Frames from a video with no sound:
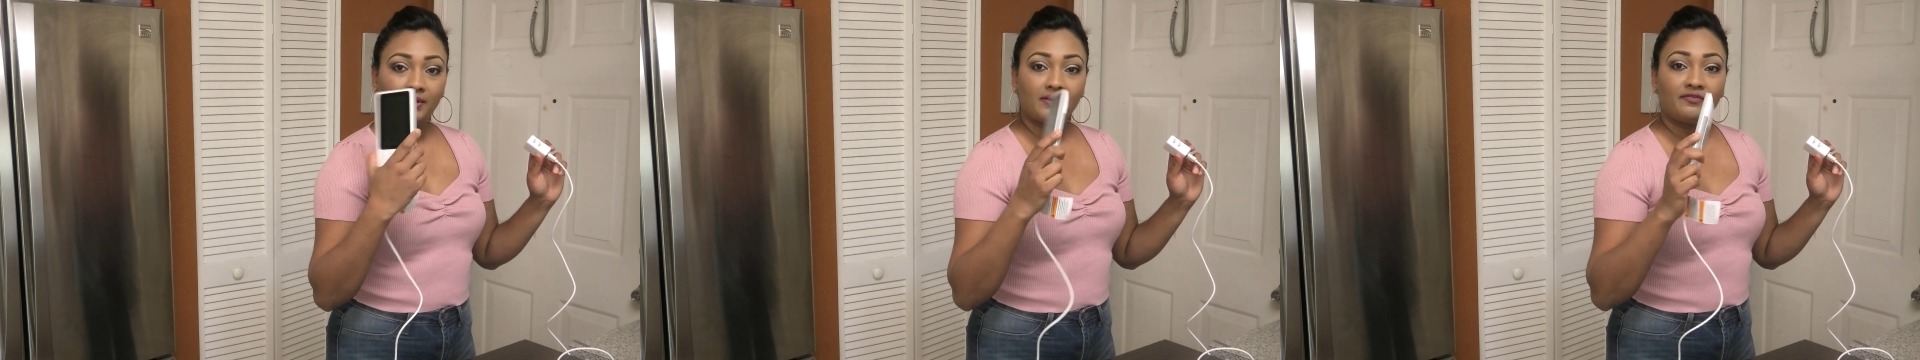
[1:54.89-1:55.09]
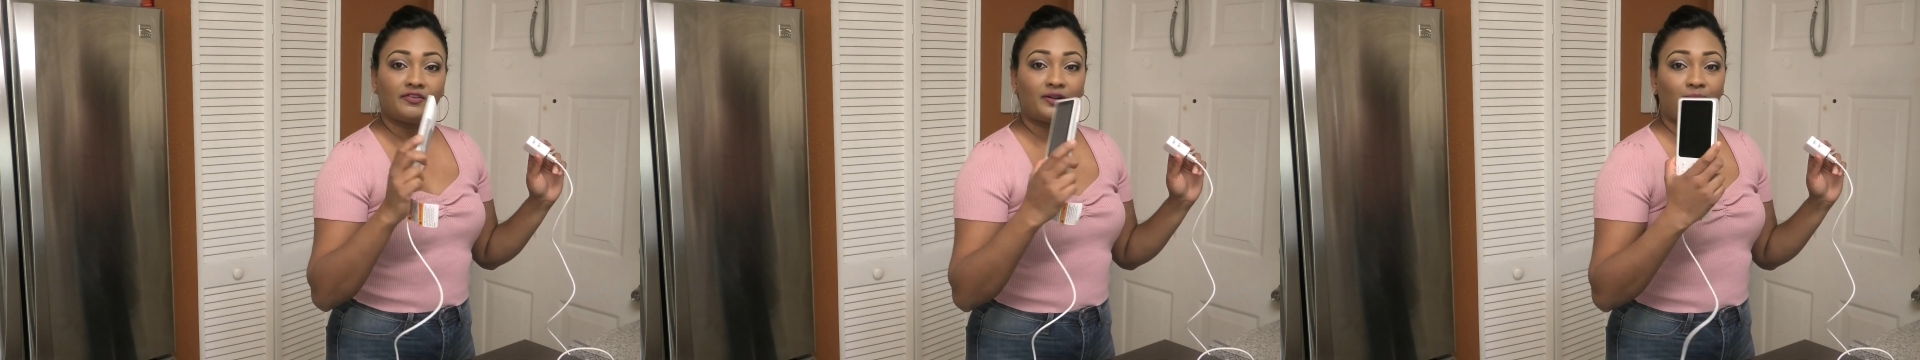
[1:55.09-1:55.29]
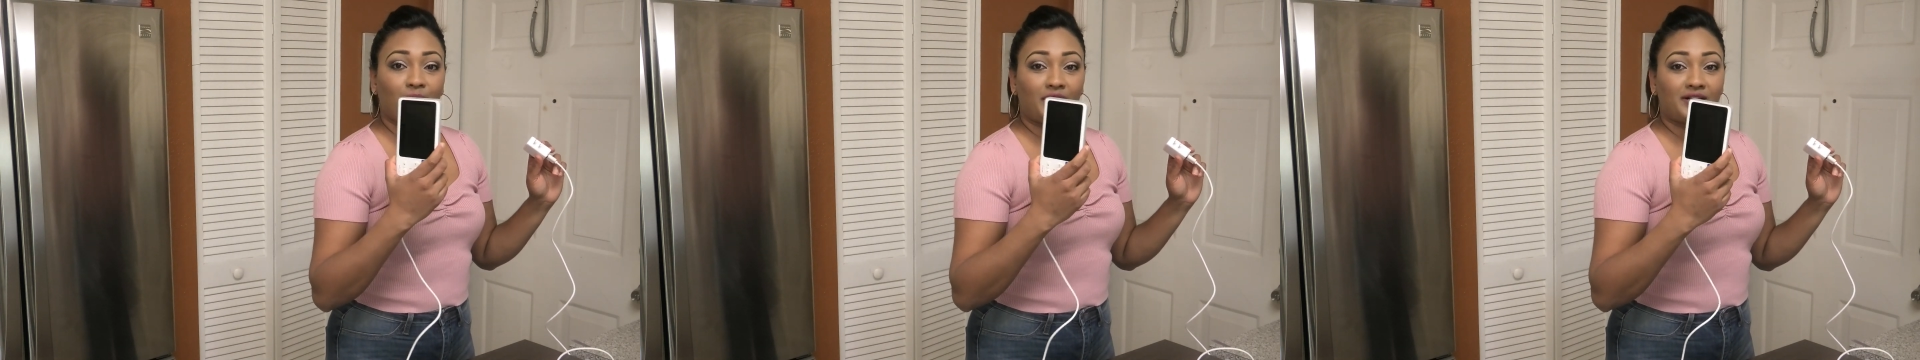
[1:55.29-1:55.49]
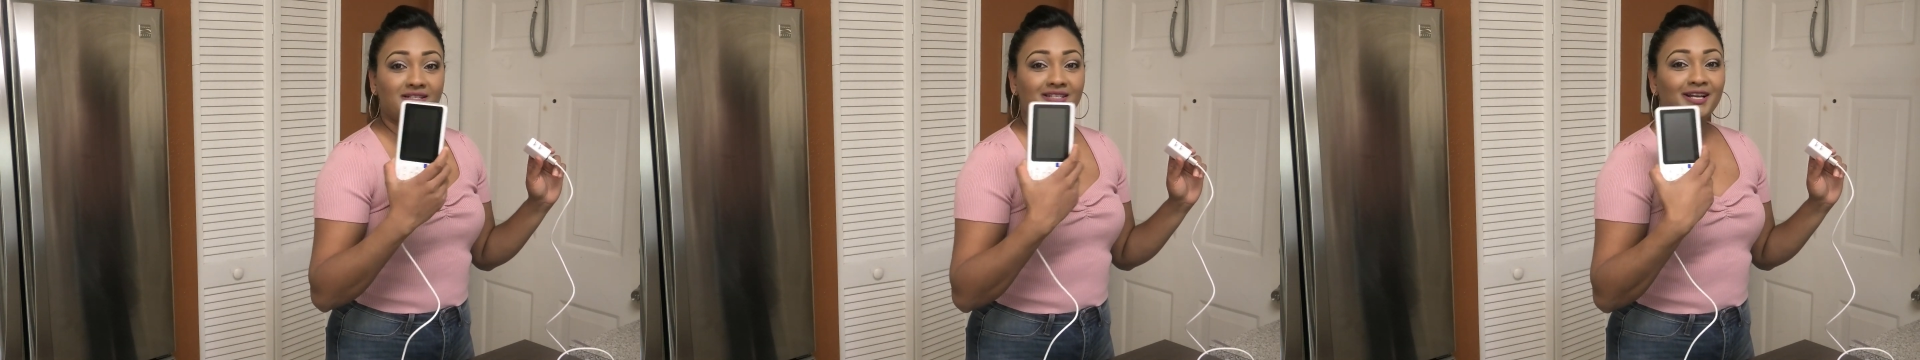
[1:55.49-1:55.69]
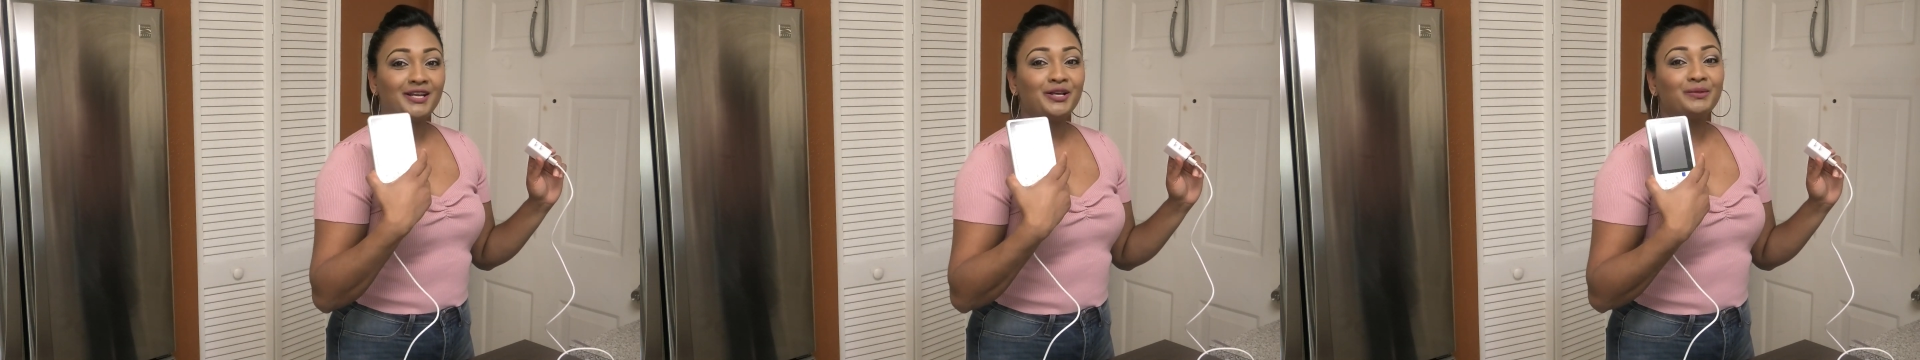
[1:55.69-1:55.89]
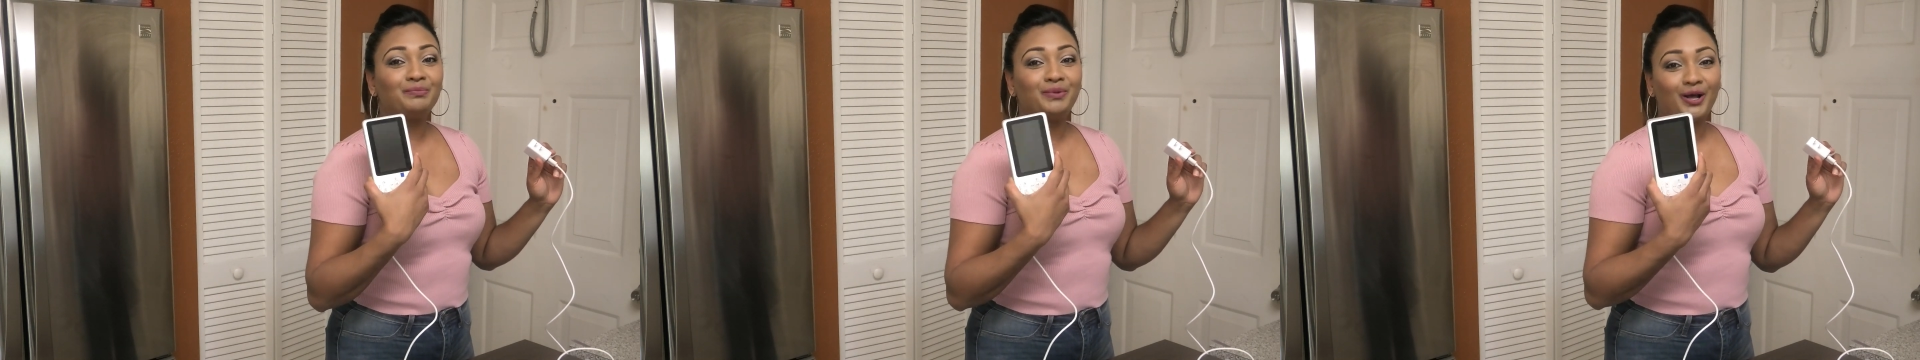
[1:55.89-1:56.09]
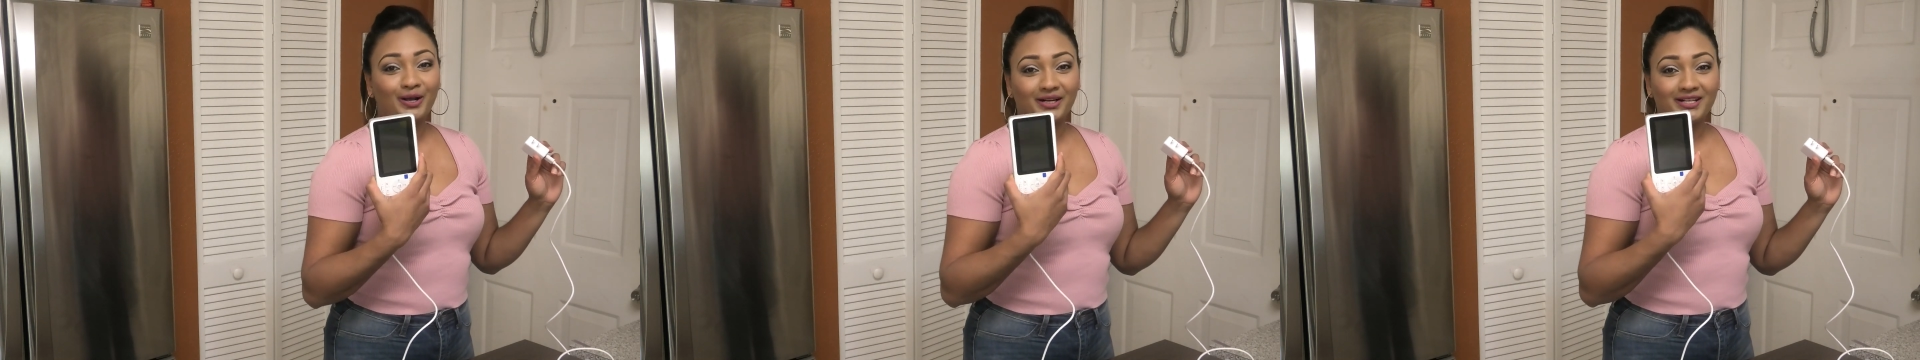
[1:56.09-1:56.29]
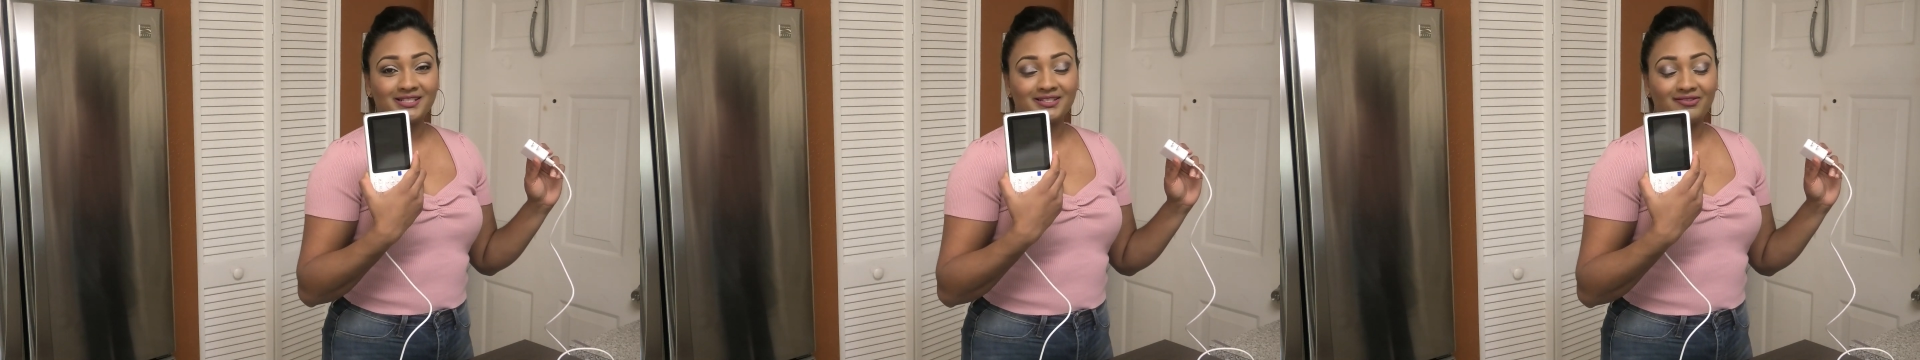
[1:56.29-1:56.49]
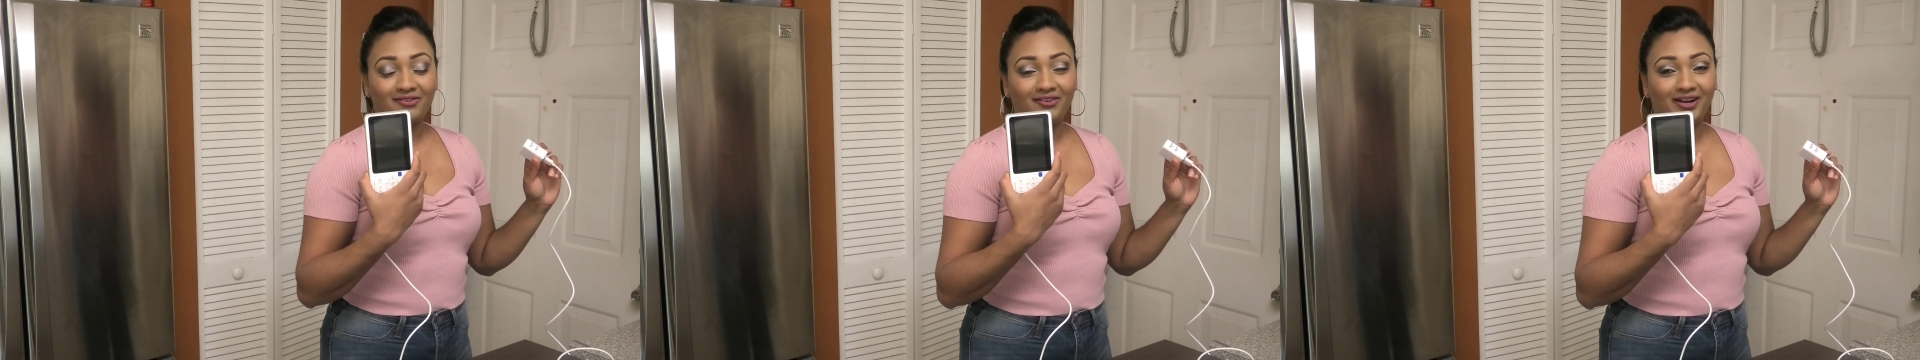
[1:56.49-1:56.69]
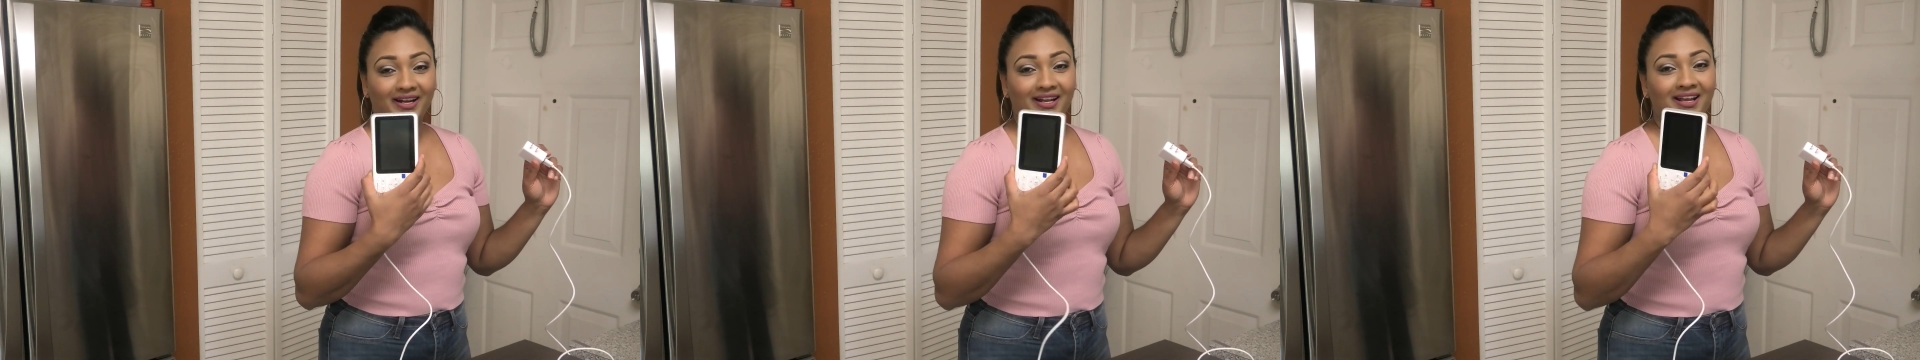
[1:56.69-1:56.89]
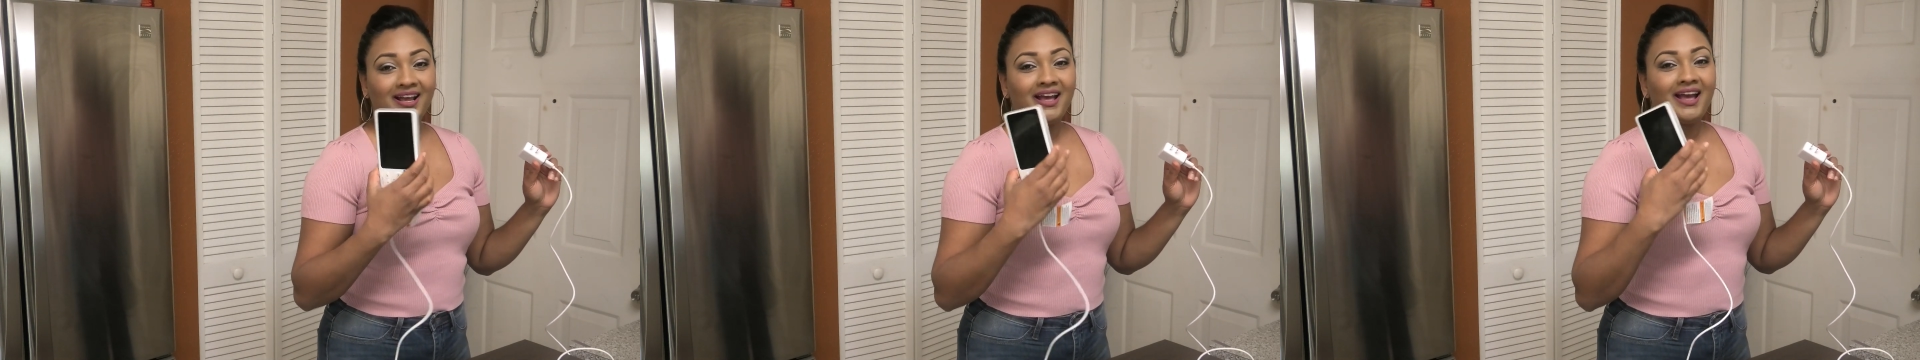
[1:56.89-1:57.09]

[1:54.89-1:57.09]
For the monitor, you'll plug this on.